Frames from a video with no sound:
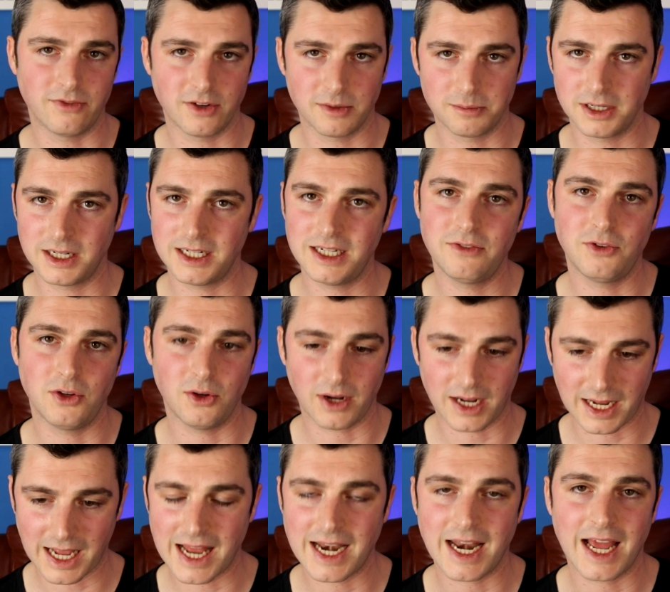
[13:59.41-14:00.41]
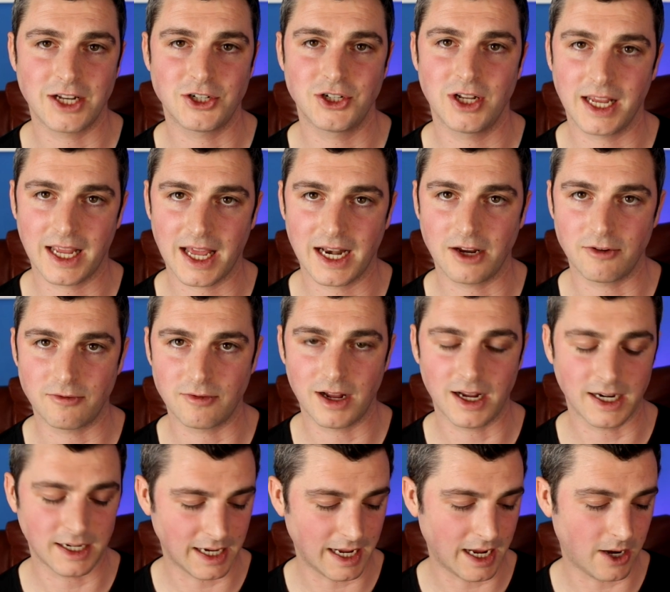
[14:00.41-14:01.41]
I believe you can actually get it
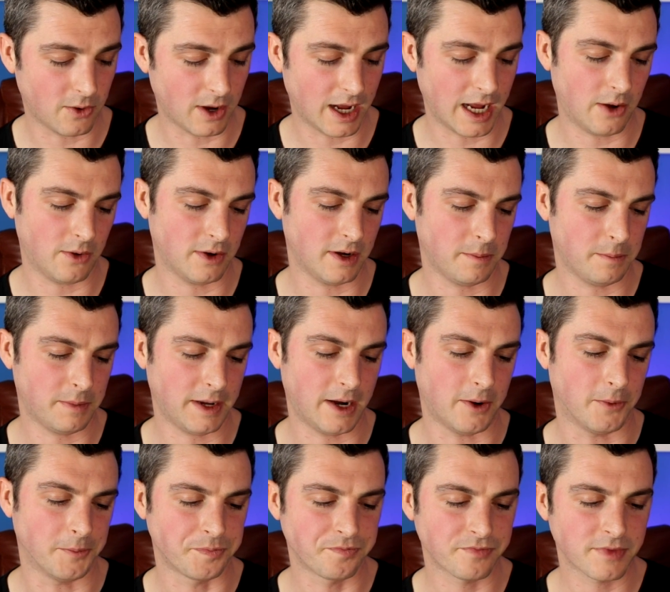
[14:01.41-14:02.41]
right now out and about.